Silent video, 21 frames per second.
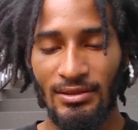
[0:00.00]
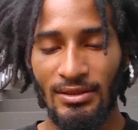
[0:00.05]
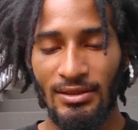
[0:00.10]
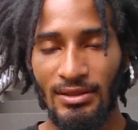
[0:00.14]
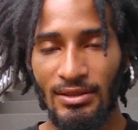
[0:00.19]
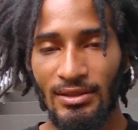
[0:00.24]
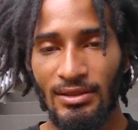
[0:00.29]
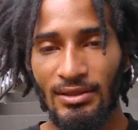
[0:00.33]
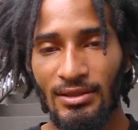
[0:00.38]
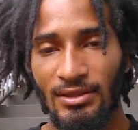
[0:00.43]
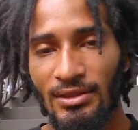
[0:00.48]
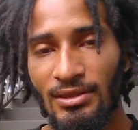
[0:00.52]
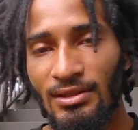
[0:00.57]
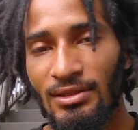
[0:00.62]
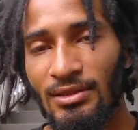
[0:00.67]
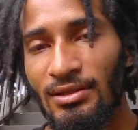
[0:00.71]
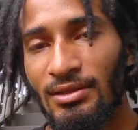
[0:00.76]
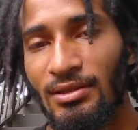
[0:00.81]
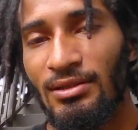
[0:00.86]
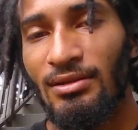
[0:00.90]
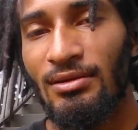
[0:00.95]

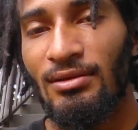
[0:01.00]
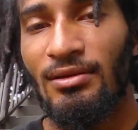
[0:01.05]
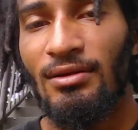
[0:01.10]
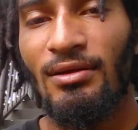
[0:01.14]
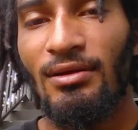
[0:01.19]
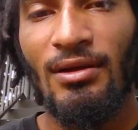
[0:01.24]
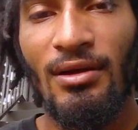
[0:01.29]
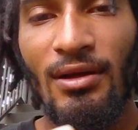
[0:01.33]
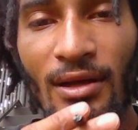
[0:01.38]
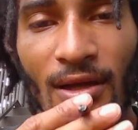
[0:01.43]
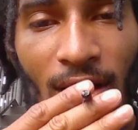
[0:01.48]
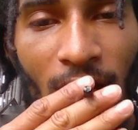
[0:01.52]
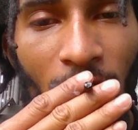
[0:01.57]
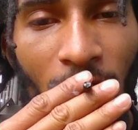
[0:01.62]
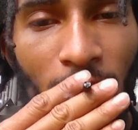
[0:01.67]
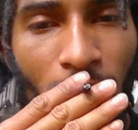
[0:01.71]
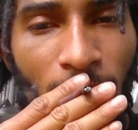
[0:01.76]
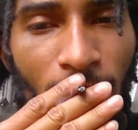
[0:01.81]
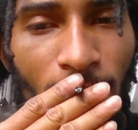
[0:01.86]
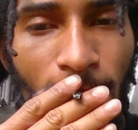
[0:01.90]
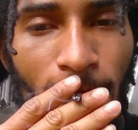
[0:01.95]

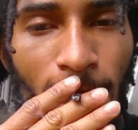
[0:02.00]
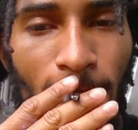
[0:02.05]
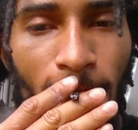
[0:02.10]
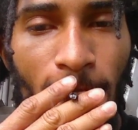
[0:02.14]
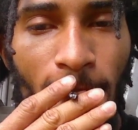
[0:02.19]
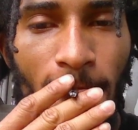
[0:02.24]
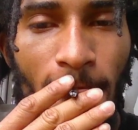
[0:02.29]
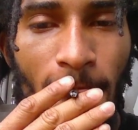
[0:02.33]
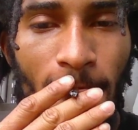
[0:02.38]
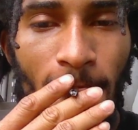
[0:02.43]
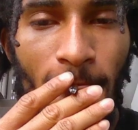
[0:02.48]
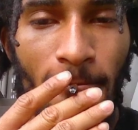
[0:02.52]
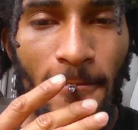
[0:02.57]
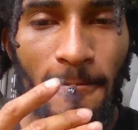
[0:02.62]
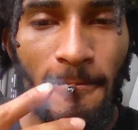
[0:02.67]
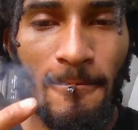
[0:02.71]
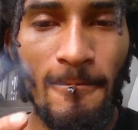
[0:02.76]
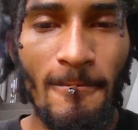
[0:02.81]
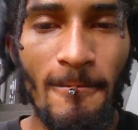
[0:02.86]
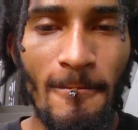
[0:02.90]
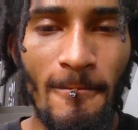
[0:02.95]

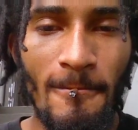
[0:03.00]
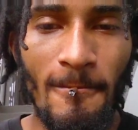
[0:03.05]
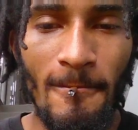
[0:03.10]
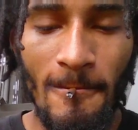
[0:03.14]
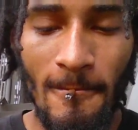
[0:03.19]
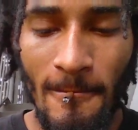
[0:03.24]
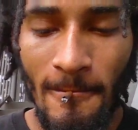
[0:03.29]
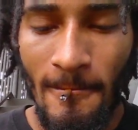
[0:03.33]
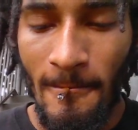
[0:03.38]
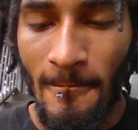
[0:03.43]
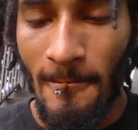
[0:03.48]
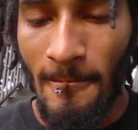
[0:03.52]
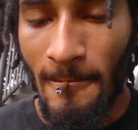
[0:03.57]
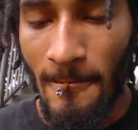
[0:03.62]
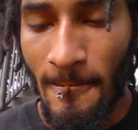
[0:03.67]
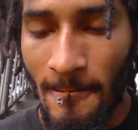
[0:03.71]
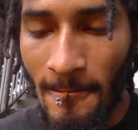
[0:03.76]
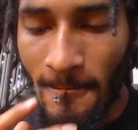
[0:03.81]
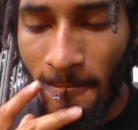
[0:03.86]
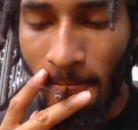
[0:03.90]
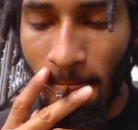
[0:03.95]

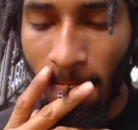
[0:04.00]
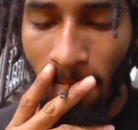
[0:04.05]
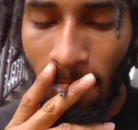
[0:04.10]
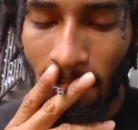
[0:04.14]
Nobody speaks.